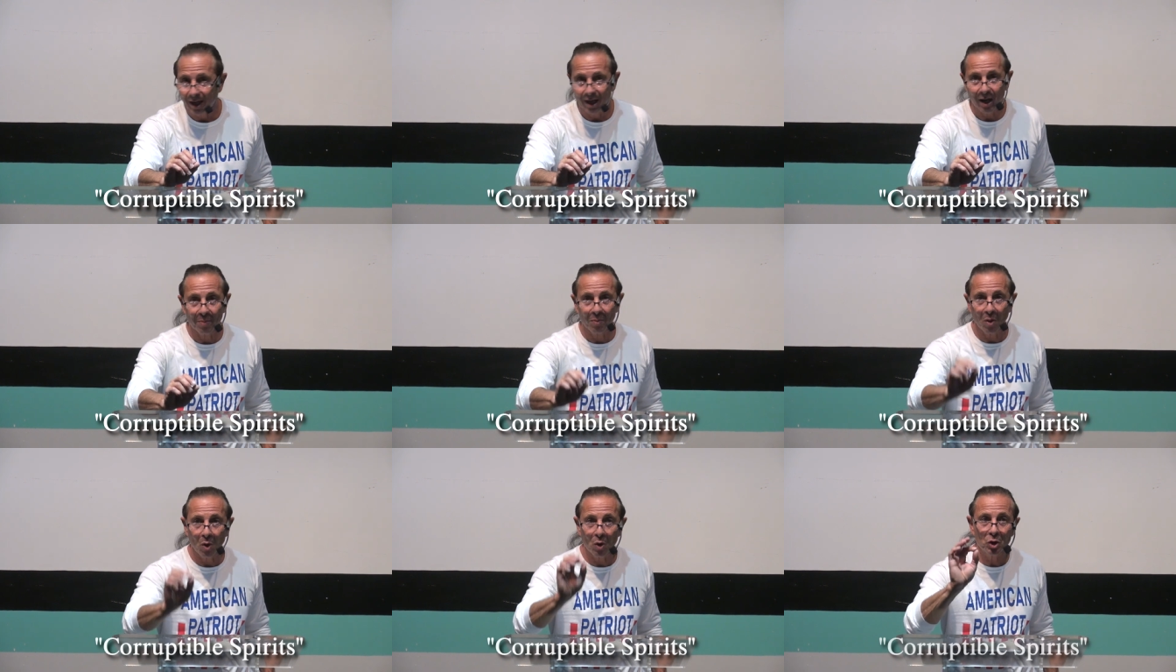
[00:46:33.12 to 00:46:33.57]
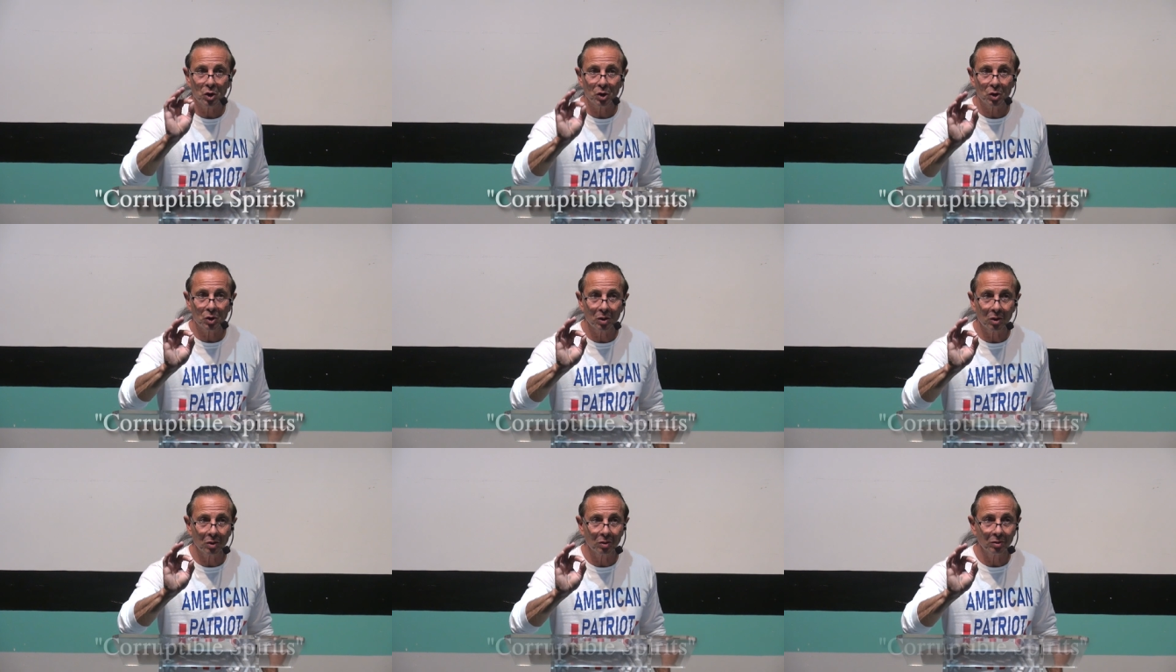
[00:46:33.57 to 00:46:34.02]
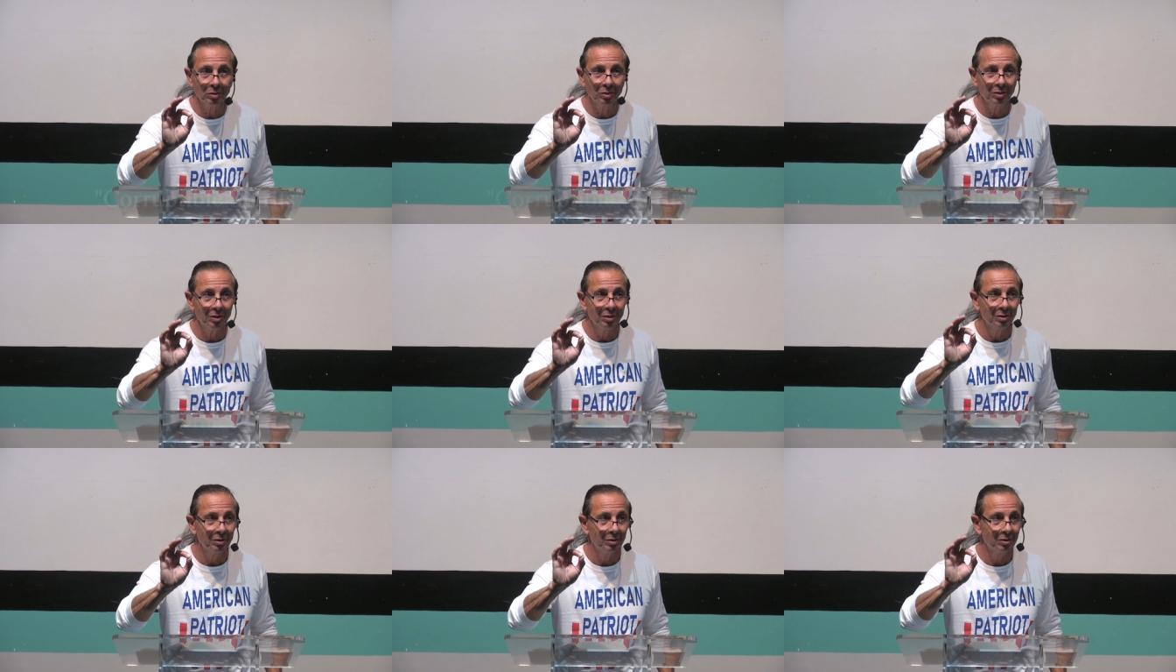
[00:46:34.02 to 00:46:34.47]
Emotional
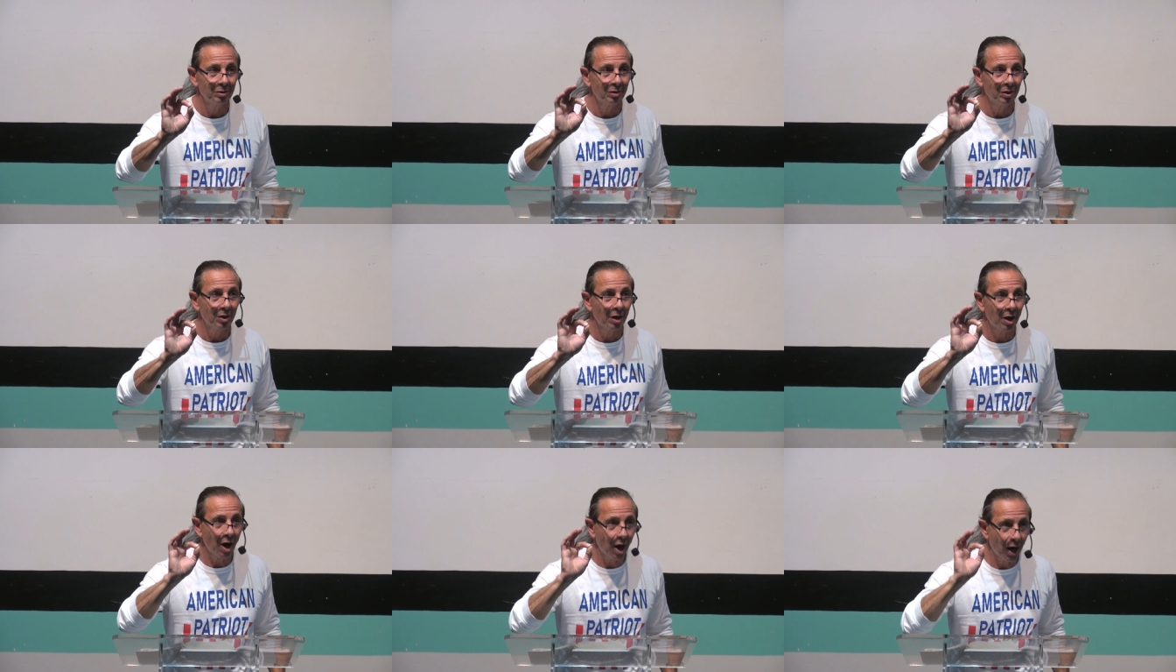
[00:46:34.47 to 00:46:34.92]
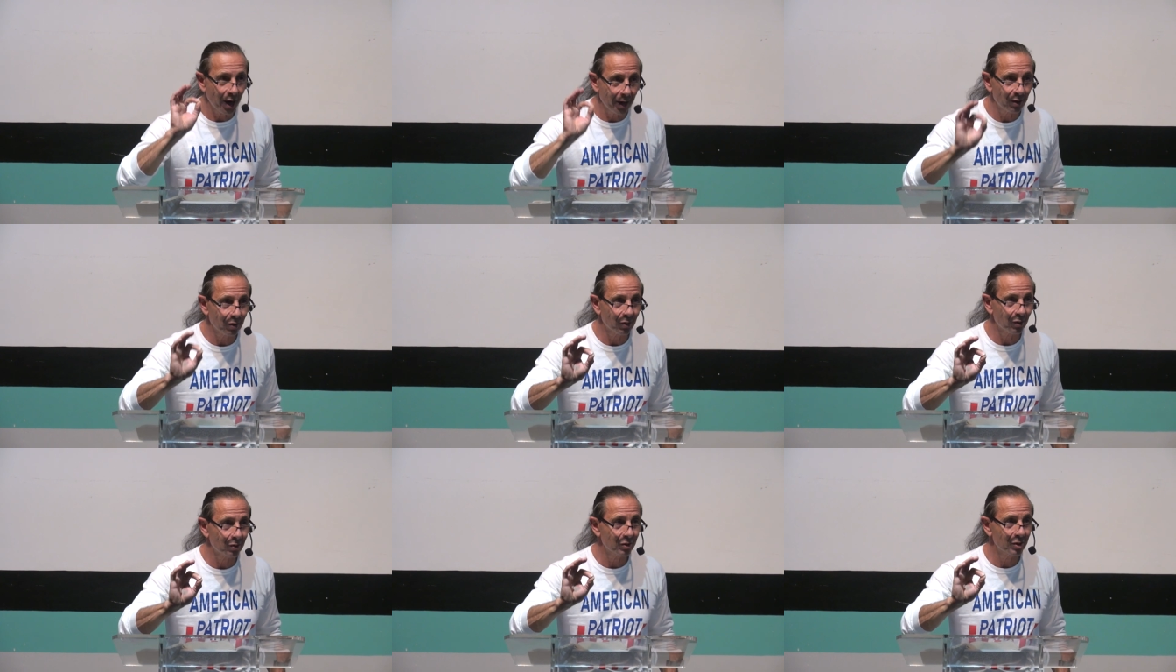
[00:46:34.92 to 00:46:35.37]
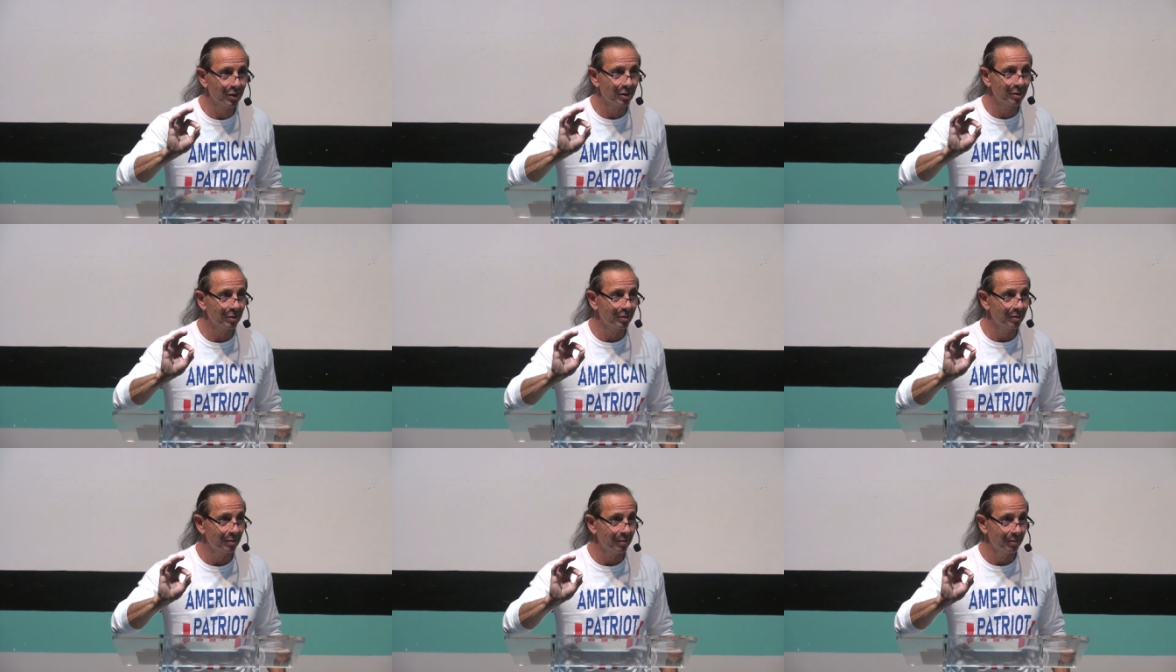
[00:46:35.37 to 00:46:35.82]
idols
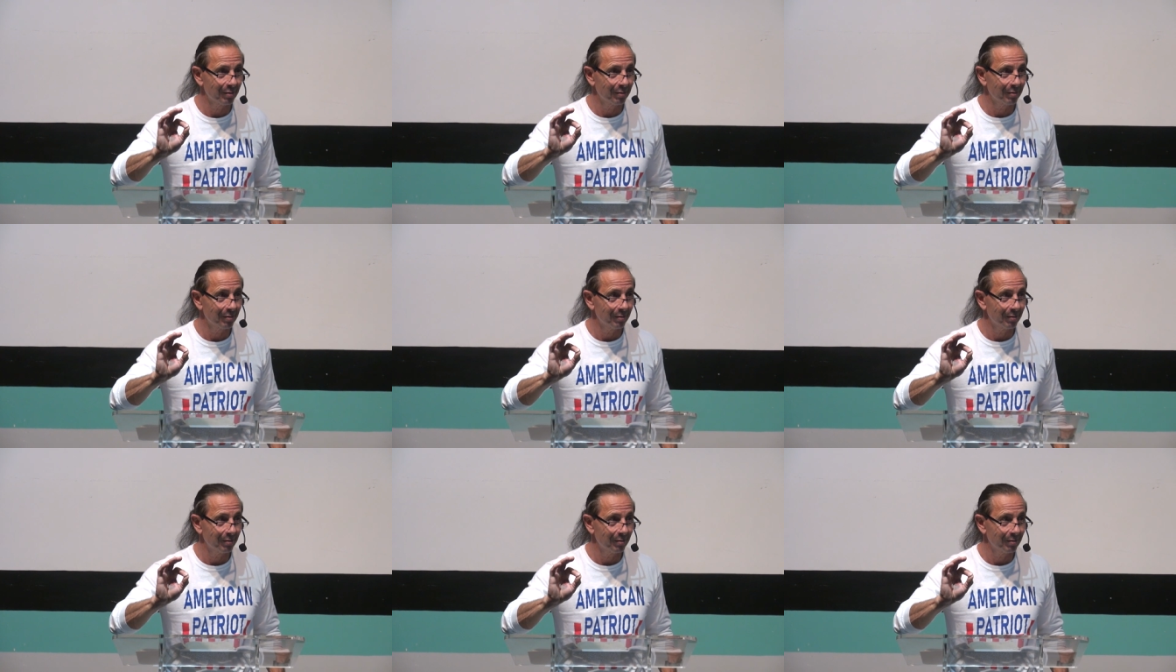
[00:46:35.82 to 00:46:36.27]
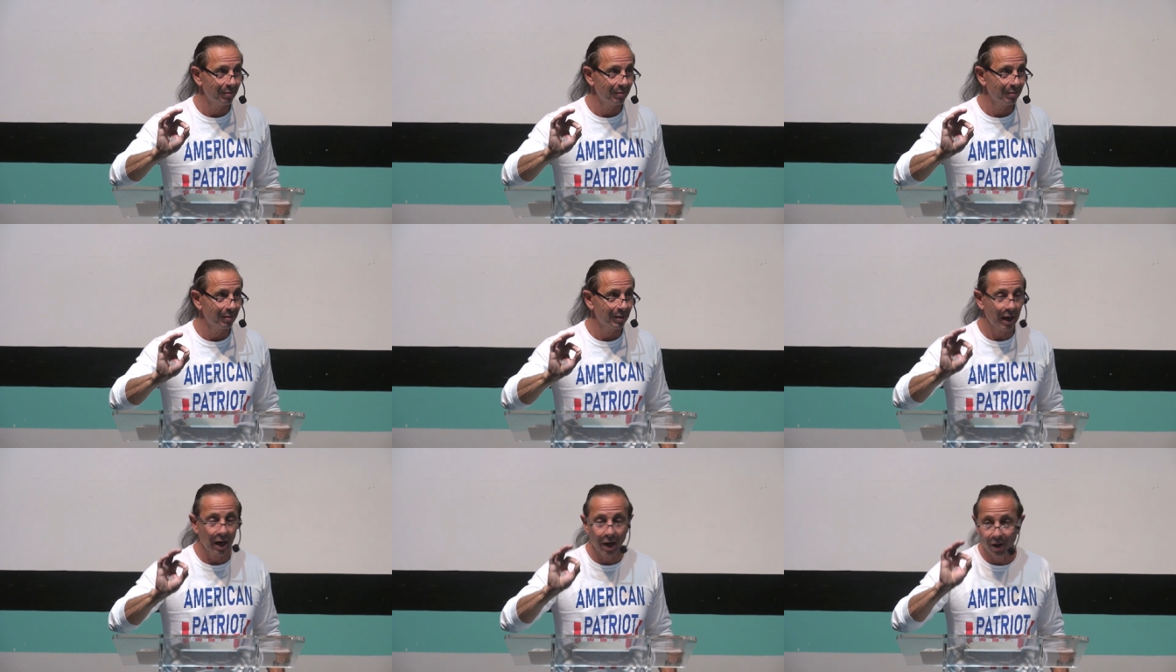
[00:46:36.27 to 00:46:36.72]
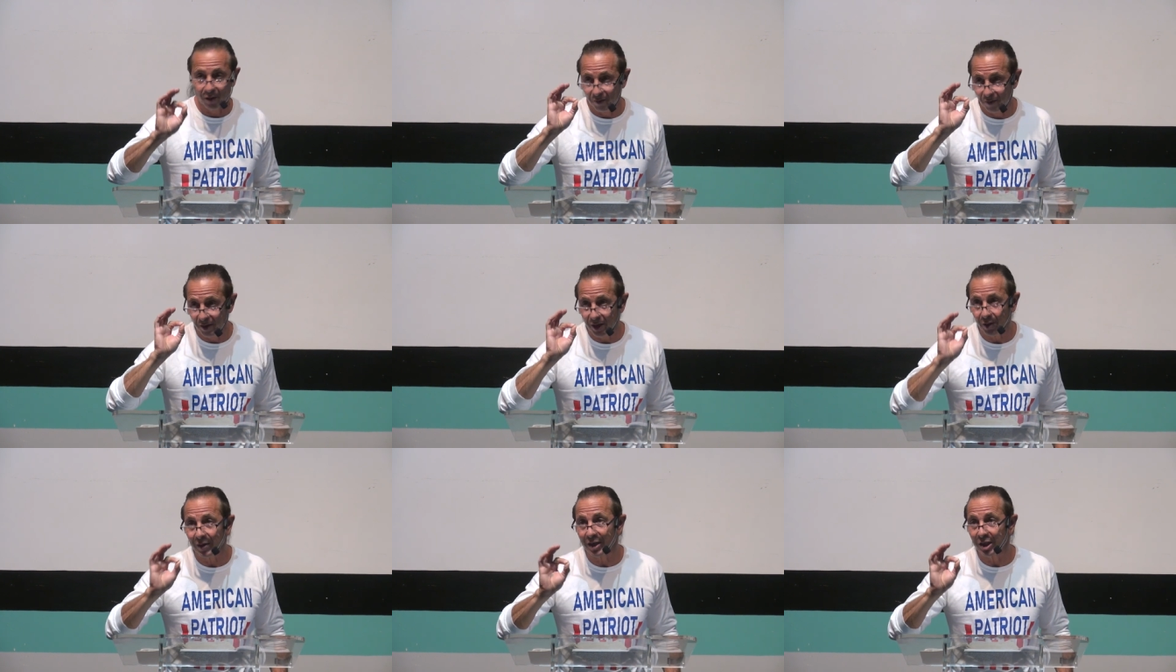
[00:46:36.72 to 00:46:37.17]
are
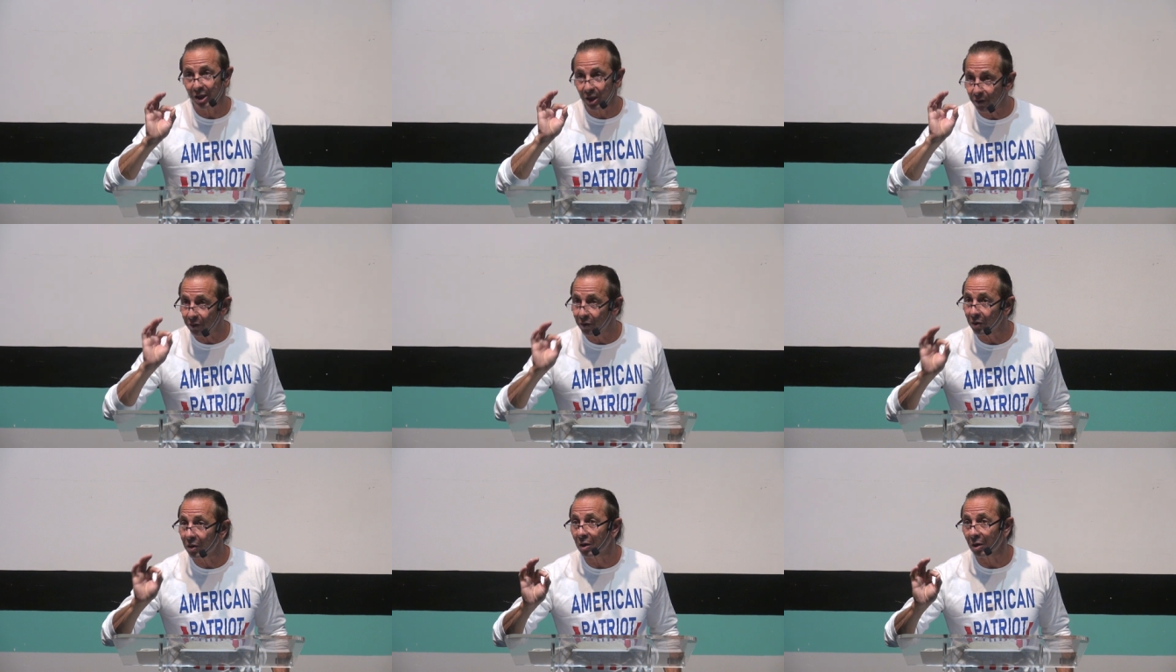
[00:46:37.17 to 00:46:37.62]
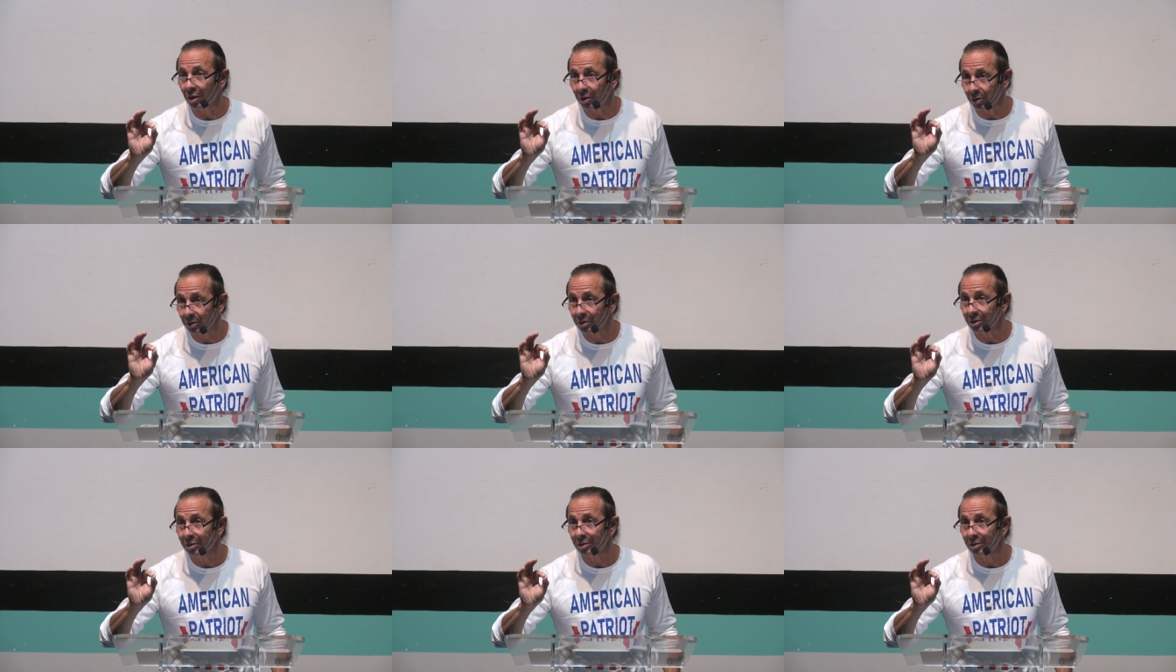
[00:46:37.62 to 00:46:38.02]
very difficult.